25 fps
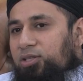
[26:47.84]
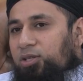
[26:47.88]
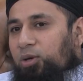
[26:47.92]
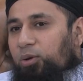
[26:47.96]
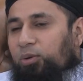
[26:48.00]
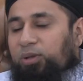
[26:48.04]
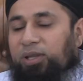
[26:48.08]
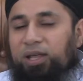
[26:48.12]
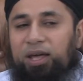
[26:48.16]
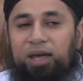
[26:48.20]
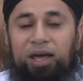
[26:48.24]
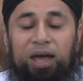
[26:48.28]

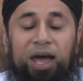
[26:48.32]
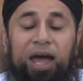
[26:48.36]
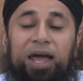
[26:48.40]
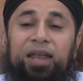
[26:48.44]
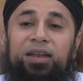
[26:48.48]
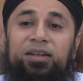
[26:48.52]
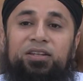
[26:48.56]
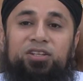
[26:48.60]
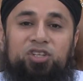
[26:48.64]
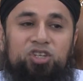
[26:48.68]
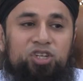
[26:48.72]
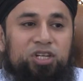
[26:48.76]
So
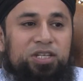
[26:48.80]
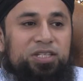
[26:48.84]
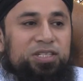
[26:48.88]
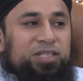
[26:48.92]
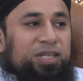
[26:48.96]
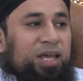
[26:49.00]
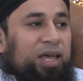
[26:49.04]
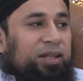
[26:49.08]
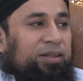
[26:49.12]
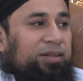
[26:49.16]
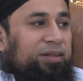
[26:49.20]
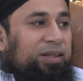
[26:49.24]
and
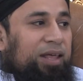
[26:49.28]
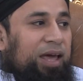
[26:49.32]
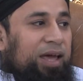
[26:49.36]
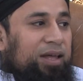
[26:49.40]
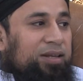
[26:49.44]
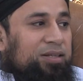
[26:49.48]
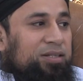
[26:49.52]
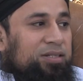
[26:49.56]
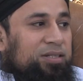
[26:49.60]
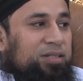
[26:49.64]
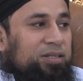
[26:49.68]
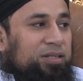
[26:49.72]
she said
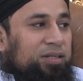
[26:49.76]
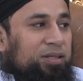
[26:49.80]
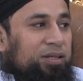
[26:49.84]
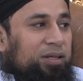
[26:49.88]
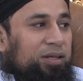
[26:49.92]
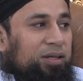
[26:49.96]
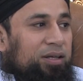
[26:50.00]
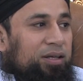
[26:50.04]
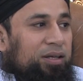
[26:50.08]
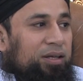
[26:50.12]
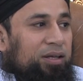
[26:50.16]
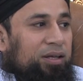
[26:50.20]

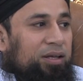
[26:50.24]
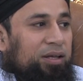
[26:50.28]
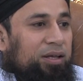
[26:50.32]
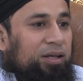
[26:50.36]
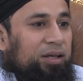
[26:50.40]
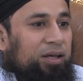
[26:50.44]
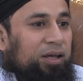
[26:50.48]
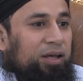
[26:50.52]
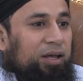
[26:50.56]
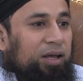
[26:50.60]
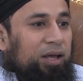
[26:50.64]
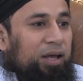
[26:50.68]
that,
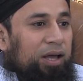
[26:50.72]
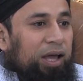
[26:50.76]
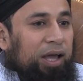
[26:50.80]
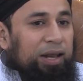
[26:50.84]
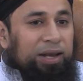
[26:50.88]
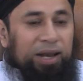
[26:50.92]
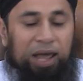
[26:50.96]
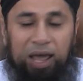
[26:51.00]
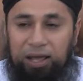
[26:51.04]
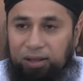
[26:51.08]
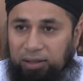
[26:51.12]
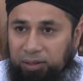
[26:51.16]

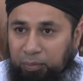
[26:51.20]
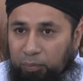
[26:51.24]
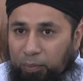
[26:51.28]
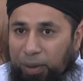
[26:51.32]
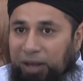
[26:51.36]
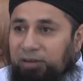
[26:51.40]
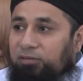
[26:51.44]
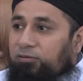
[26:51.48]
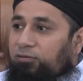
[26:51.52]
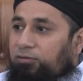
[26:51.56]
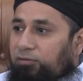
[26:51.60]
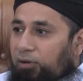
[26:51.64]
and that
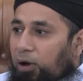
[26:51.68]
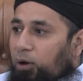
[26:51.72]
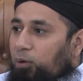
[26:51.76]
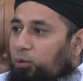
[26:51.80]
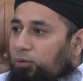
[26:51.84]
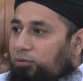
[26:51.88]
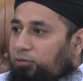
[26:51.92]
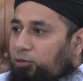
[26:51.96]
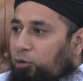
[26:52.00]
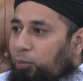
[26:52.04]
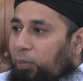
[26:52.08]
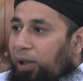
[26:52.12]
the
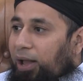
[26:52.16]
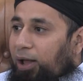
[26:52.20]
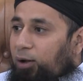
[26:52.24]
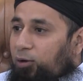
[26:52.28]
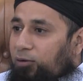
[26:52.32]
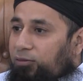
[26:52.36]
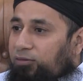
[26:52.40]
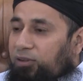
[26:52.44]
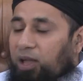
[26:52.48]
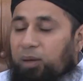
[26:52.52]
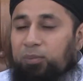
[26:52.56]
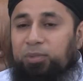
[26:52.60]
menfolk from
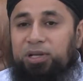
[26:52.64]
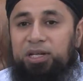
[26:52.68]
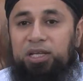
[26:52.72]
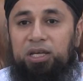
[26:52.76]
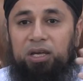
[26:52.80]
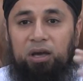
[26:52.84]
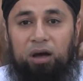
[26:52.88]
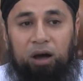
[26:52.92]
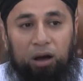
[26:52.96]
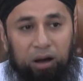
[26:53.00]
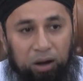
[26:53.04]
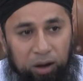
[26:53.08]
our
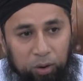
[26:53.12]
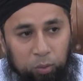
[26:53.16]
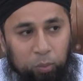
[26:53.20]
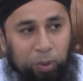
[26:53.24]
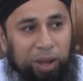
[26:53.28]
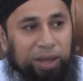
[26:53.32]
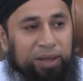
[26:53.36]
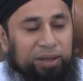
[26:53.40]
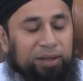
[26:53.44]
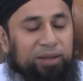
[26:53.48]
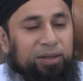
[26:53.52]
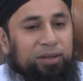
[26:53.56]
family
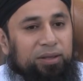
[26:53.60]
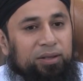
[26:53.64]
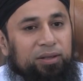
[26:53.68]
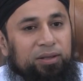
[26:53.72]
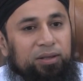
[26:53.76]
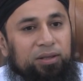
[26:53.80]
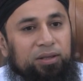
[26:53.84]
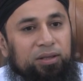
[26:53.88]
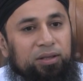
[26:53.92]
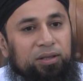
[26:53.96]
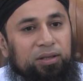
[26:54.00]
are away.